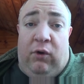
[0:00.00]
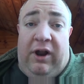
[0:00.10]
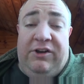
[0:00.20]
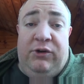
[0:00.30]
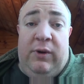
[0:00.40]

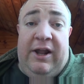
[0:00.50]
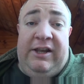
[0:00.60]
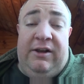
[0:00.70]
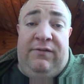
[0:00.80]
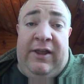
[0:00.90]
I do
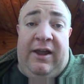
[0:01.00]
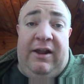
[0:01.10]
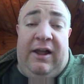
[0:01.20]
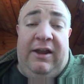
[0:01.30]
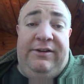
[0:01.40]
any of
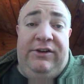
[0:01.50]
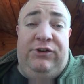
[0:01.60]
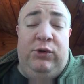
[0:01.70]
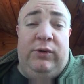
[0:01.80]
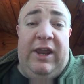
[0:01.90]
that, I need
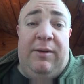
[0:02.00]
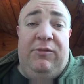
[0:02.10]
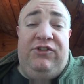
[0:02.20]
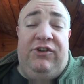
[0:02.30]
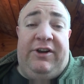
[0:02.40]
to get
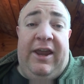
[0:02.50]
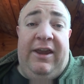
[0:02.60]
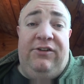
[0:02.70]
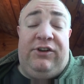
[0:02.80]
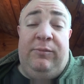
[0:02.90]
Mr.
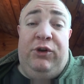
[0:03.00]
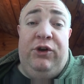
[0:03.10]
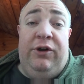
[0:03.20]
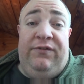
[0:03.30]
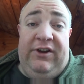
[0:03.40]
K's
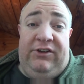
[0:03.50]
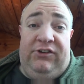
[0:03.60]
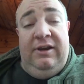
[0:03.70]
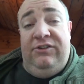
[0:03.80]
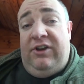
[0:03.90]
computer
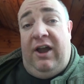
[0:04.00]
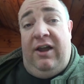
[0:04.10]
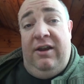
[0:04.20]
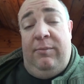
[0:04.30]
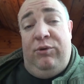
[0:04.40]
fixed. He's
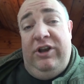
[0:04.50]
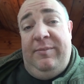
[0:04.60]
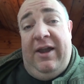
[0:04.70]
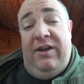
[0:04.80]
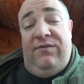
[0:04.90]
got a pretty
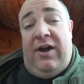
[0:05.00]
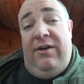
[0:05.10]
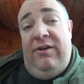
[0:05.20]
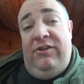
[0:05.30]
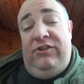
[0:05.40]
bad
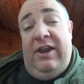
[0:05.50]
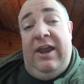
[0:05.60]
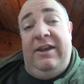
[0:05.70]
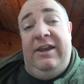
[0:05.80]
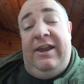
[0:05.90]
virus,
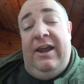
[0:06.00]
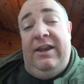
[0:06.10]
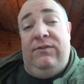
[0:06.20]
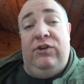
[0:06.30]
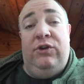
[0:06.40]
and he can't
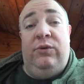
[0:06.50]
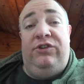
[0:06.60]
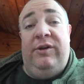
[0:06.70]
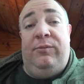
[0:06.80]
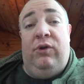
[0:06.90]
even do
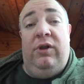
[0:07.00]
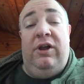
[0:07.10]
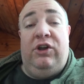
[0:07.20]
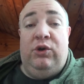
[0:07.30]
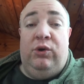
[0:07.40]
simple
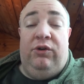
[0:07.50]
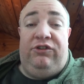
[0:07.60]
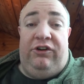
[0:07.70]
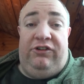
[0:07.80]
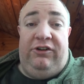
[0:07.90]
Google
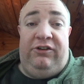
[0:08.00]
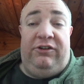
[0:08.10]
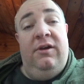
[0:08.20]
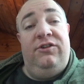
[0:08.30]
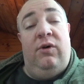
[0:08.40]
searches.
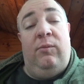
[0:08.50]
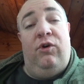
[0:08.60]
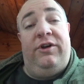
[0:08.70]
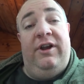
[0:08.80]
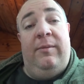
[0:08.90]
So I'm
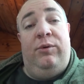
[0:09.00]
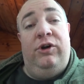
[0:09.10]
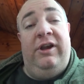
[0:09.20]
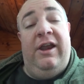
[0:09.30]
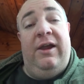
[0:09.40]
working on
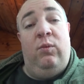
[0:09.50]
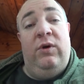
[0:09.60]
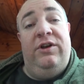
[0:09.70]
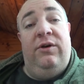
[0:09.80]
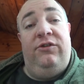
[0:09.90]
putting a
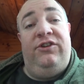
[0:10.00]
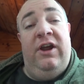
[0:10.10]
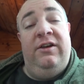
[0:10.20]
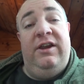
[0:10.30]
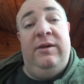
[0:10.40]
Windows
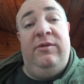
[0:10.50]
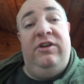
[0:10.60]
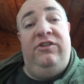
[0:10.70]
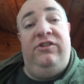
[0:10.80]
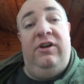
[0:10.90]
10
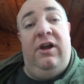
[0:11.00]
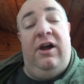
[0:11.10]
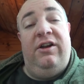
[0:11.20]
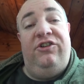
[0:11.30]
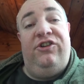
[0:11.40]
image
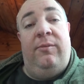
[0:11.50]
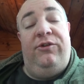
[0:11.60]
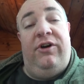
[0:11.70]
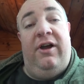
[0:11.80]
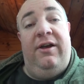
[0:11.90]
on a jump
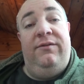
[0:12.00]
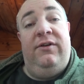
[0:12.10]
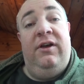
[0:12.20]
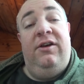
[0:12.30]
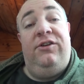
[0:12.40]
drive
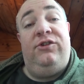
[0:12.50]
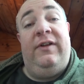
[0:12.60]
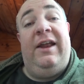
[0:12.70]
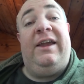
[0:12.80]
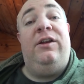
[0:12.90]
so
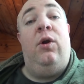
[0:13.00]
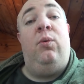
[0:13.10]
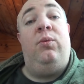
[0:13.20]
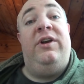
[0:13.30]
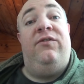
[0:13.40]
that I can
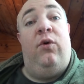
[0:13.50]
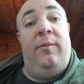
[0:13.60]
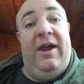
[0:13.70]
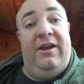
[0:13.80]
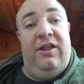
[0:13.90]

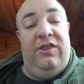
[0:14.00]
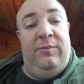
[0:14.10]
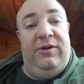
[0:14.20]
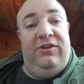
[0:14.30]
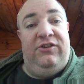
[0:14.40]
reformat the
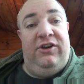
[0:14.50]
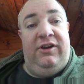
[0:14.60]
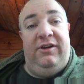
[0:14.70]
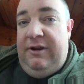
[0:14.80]
PC.